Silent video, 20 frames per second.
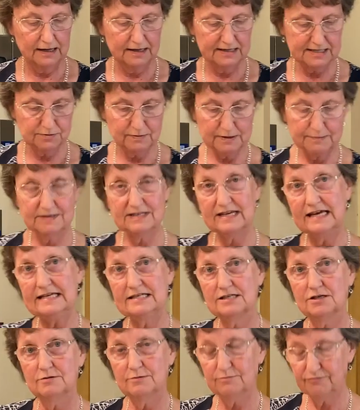sweet
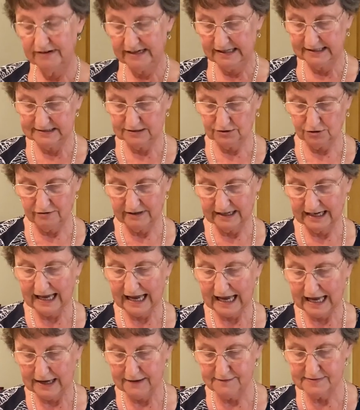potato in prehistoric
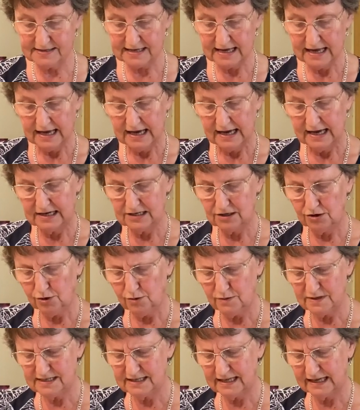caves. And I
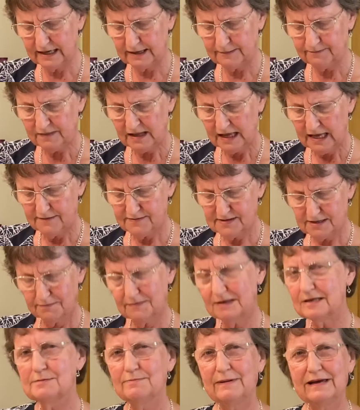always think, if
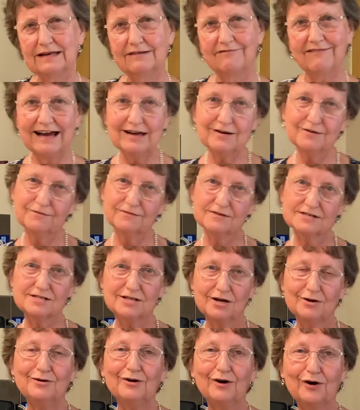something's been around for
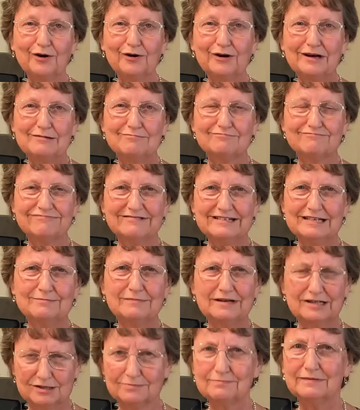so long, it pretty
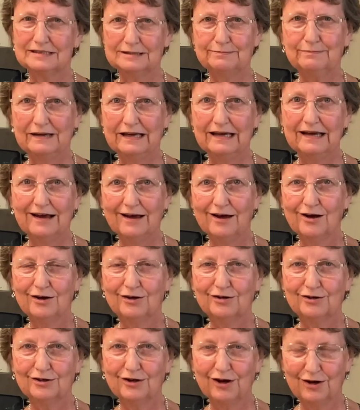much must be
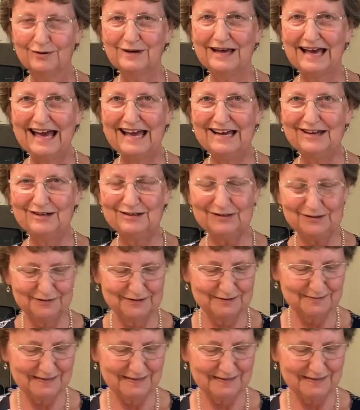okay and good for